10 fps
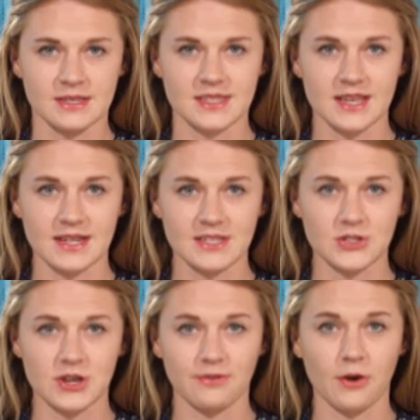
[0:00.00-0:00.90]
The
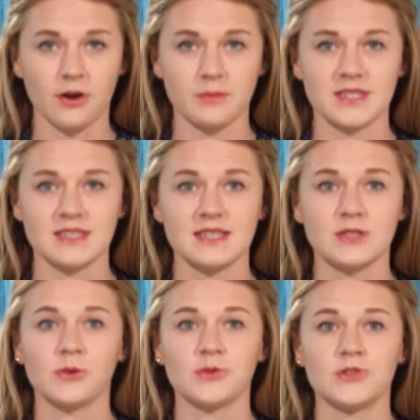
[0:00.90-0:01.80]
study's chief economist
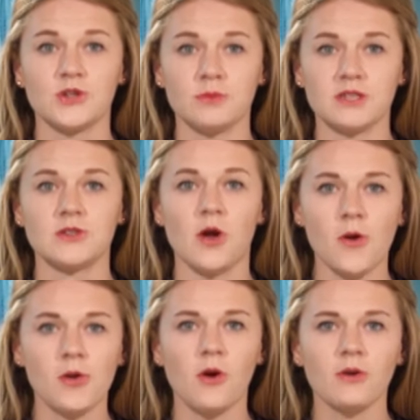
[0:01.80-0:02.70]
says consumers
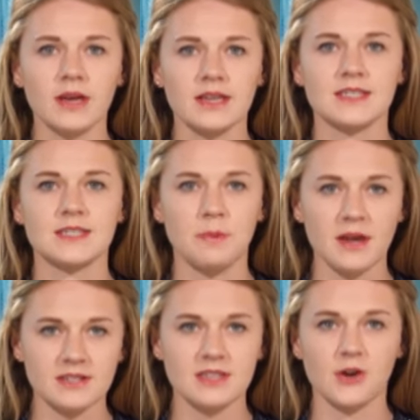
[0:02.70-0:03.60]
no longer
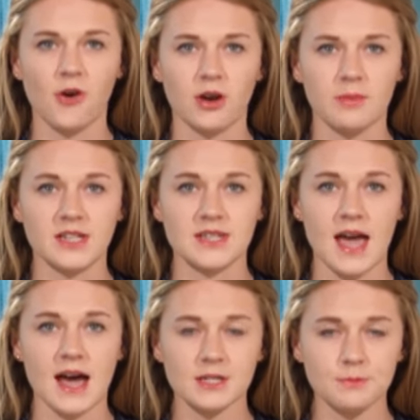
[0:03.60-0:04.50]
expect the economy to
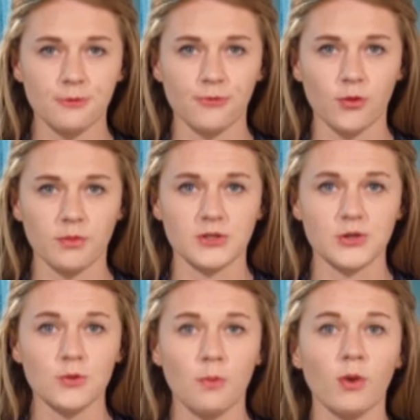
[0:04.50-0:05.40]
outperform the
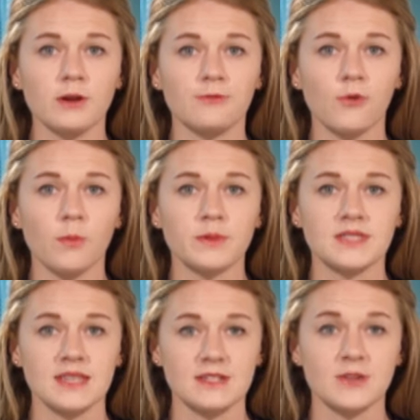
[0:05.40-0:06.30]

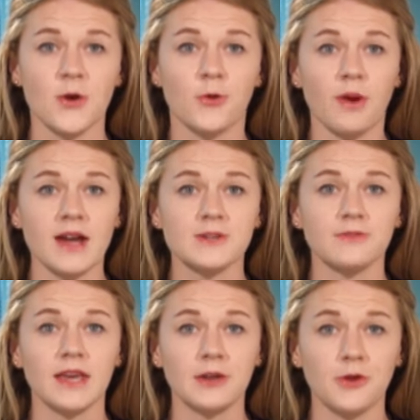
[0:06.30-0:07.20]
2.4% rate
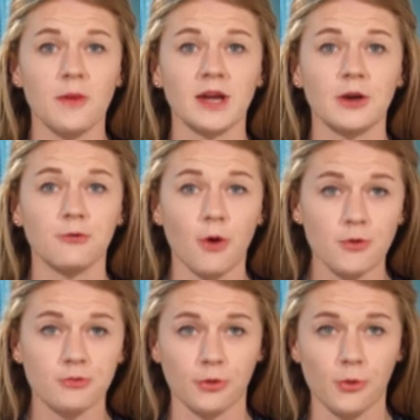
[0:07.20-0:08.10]
of economic
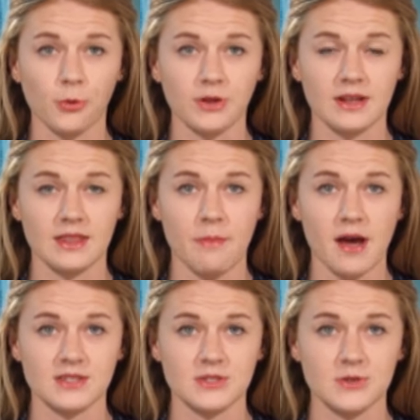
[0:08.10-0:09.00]
growth recorded in the
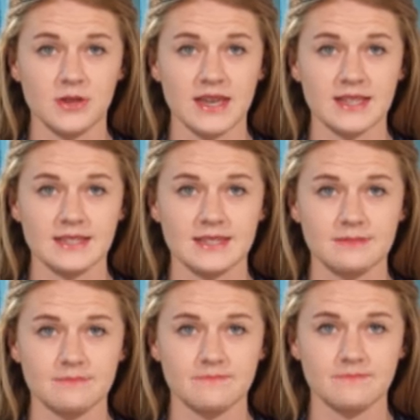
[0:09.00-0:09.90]
past 2 years.